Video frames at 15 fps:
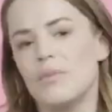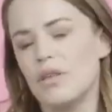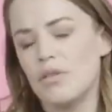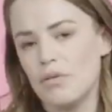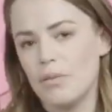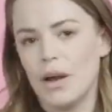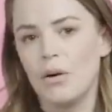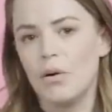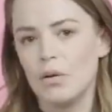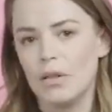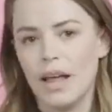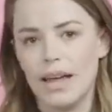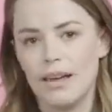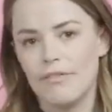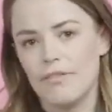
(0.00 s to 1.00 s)
with me through my
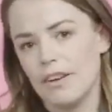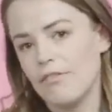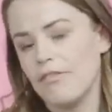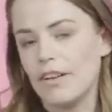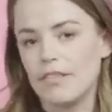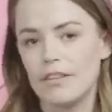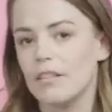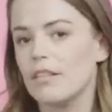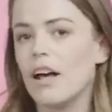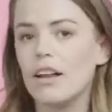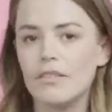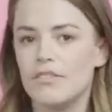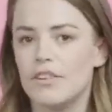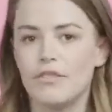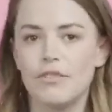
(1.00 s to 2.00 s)
whole life and affected a
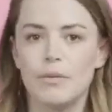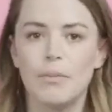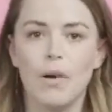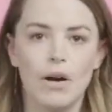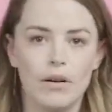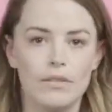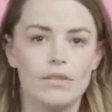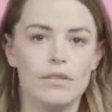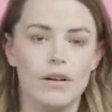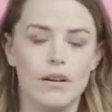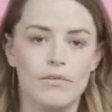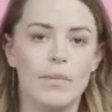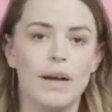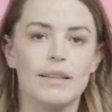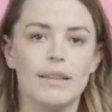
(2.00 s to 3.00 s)
lot of different
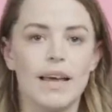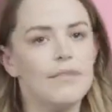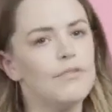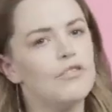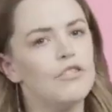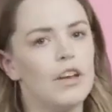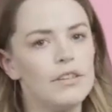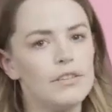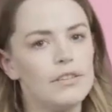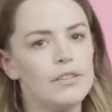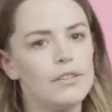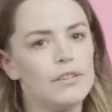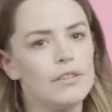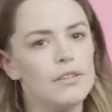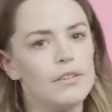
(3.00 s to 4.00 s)
parts of my life
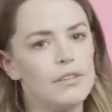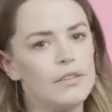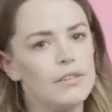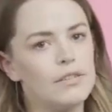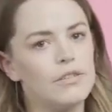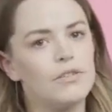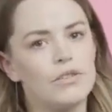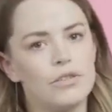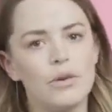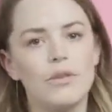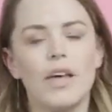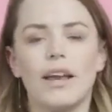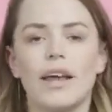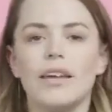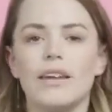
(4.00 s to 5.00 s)
just
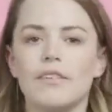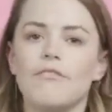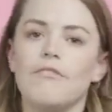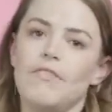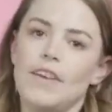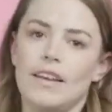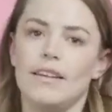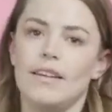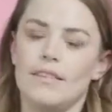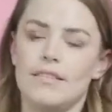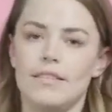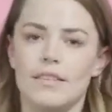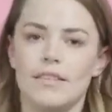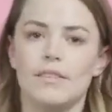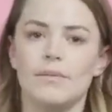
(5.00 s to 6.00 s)
so that I can fit
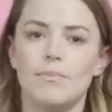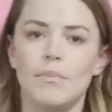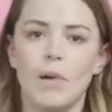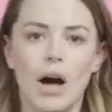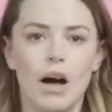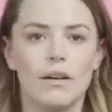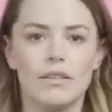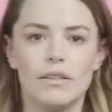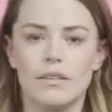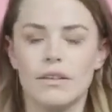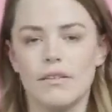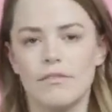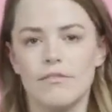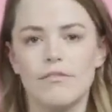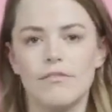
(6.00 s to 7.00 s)
into this
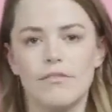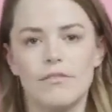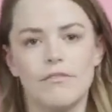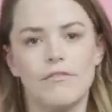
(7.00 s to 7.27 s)
box of